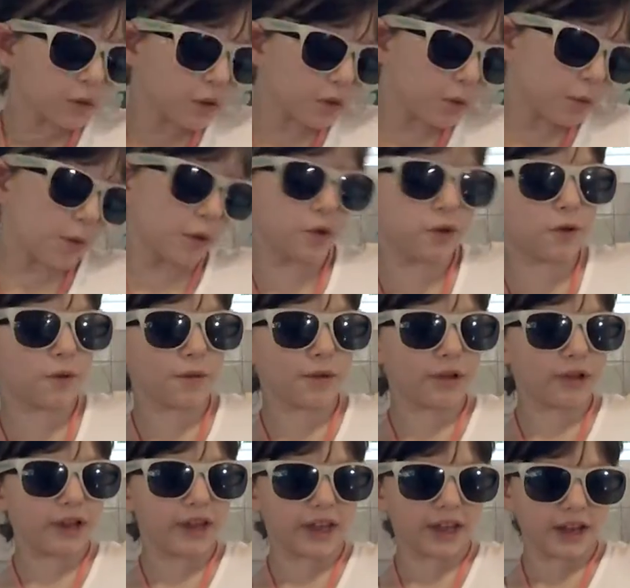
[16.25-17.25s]
So what you will
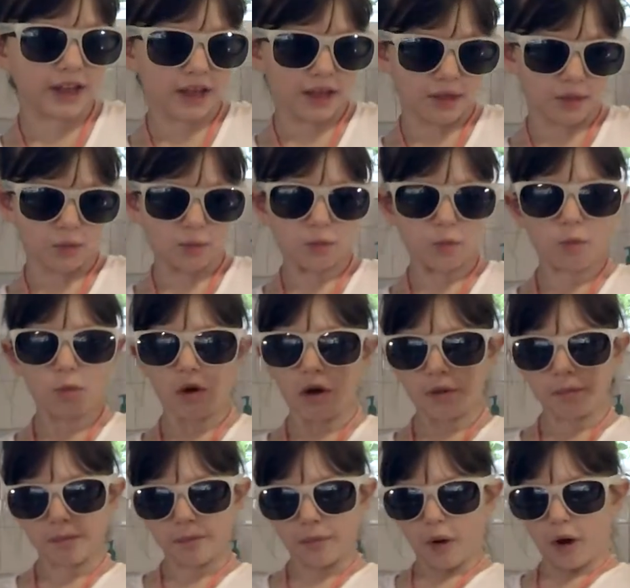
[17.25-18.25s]
need is
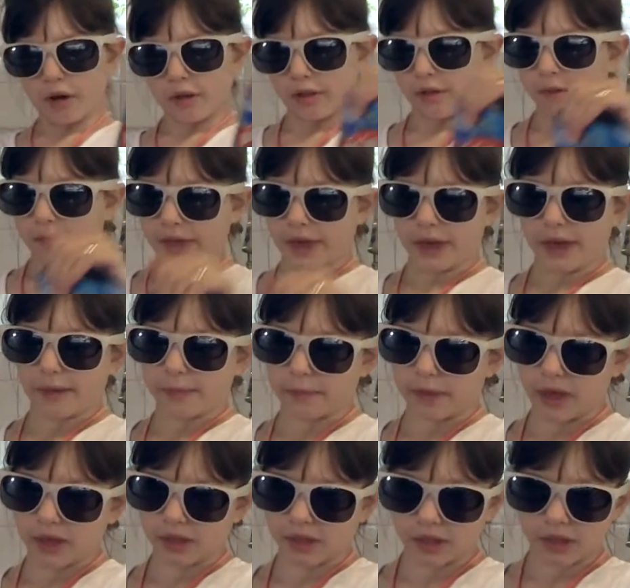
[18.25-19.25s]
1 box of cake
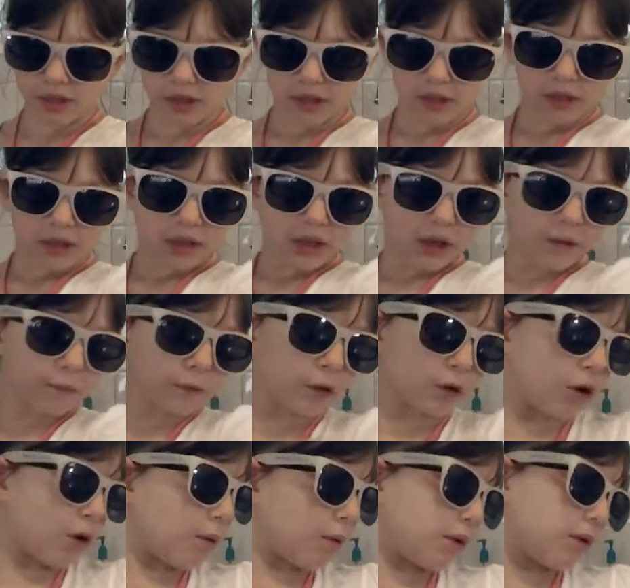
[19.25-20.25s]
mix. If you
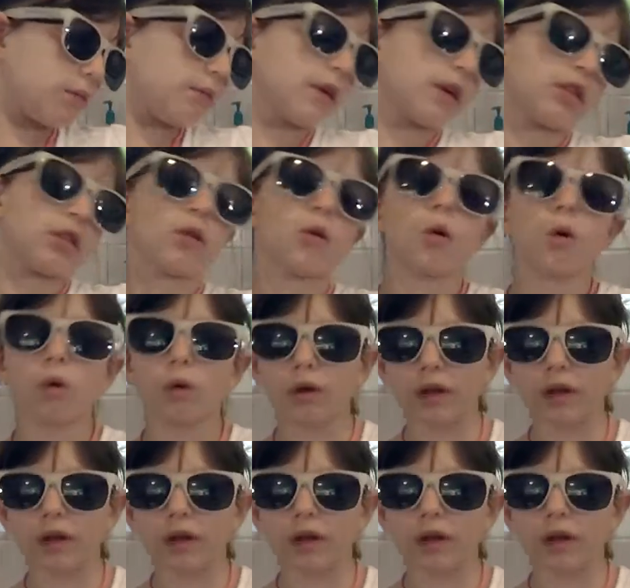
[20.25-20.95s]
don't want to make the whole